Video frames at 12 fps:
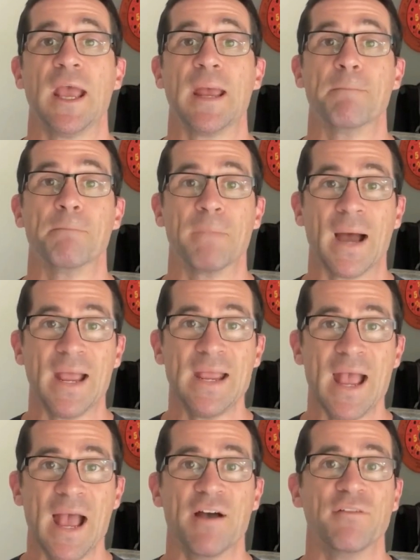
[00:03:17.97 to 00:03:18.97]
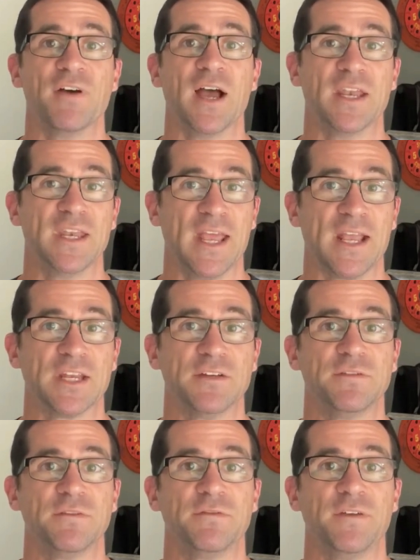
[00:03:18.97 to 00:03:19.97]
and may have a
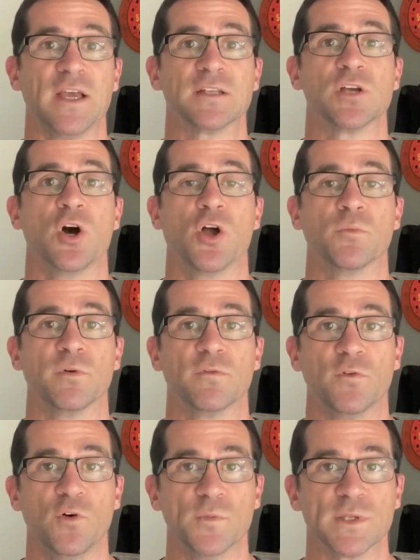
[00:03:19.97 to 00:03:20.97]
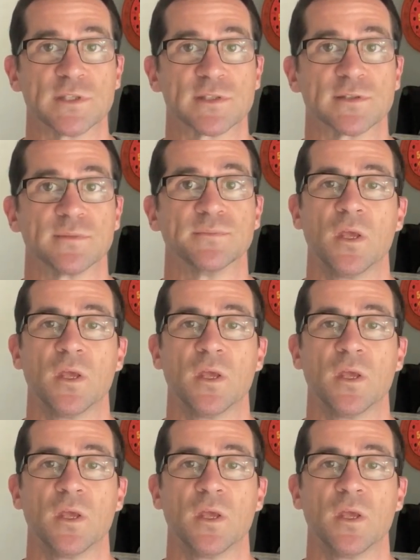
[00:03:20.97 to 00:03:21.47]
negative effect on performance.